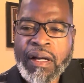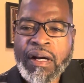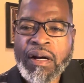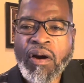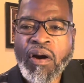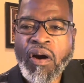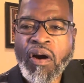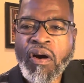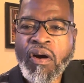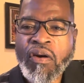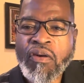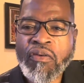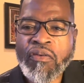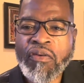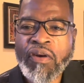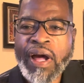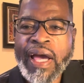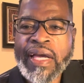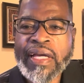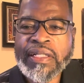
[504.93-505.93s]
All
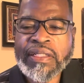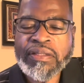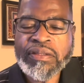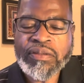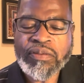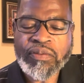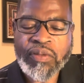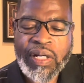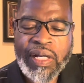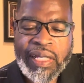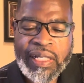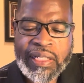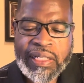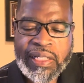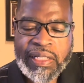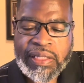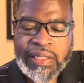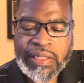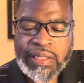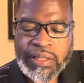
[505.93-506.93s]
right. Well, hey,
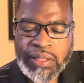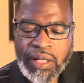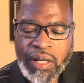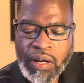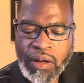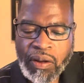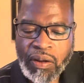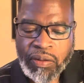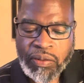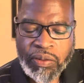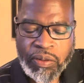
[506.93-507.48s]
listen, y'all.